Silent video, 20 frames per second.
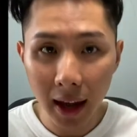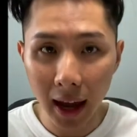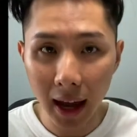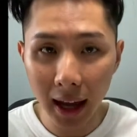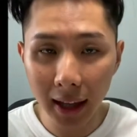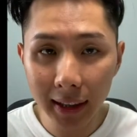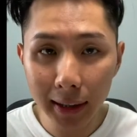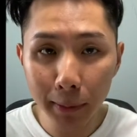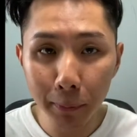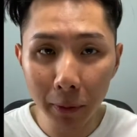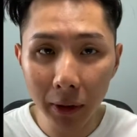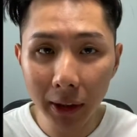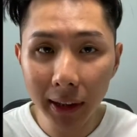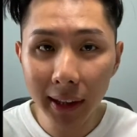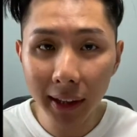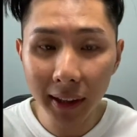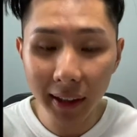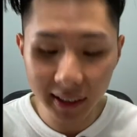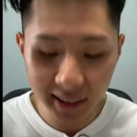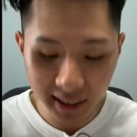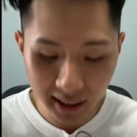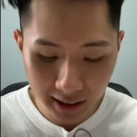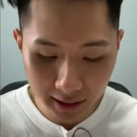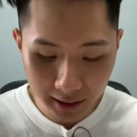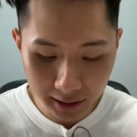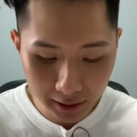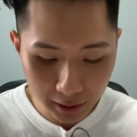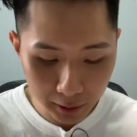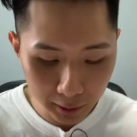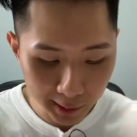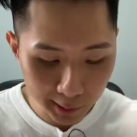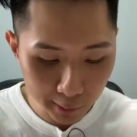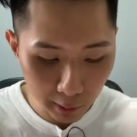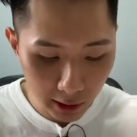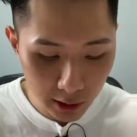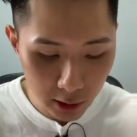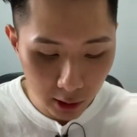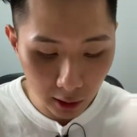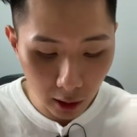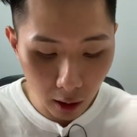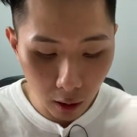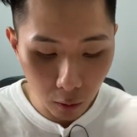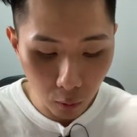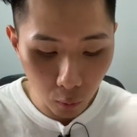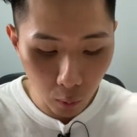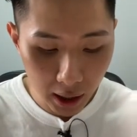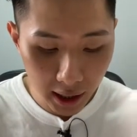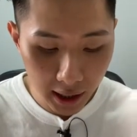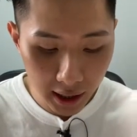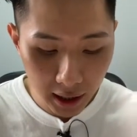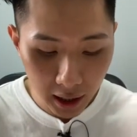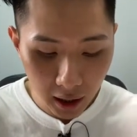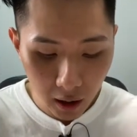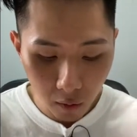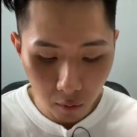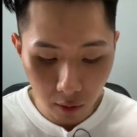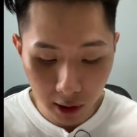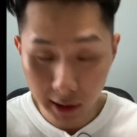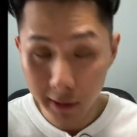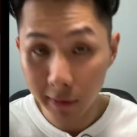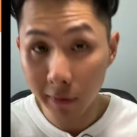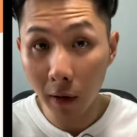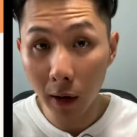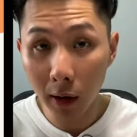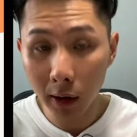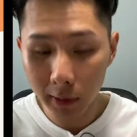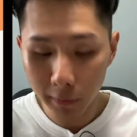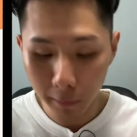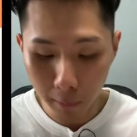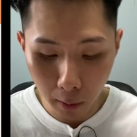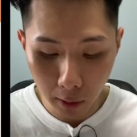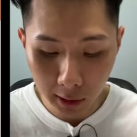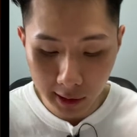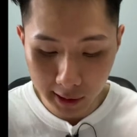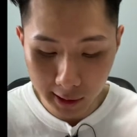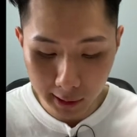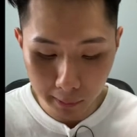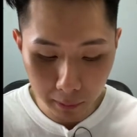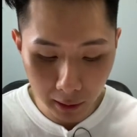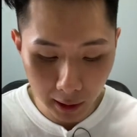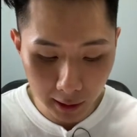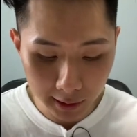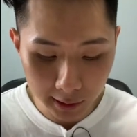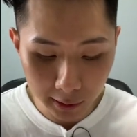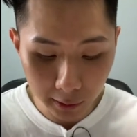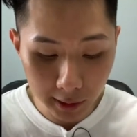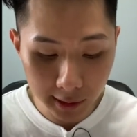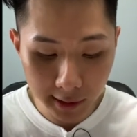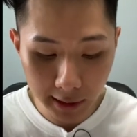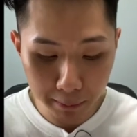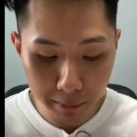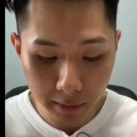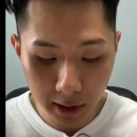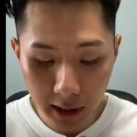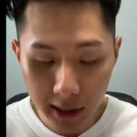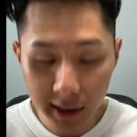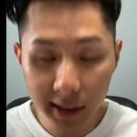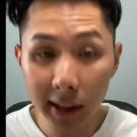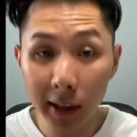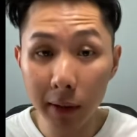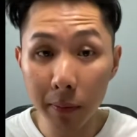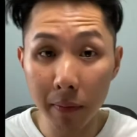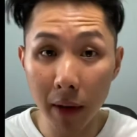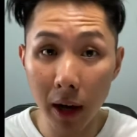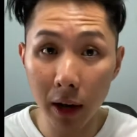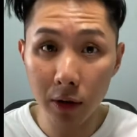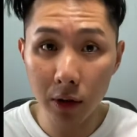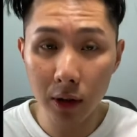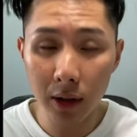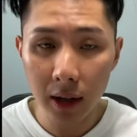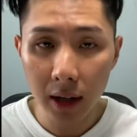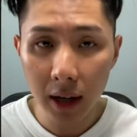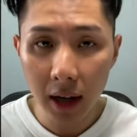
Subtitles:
And springs are designed to stretch a long way when a force is applied. So it's easy to measure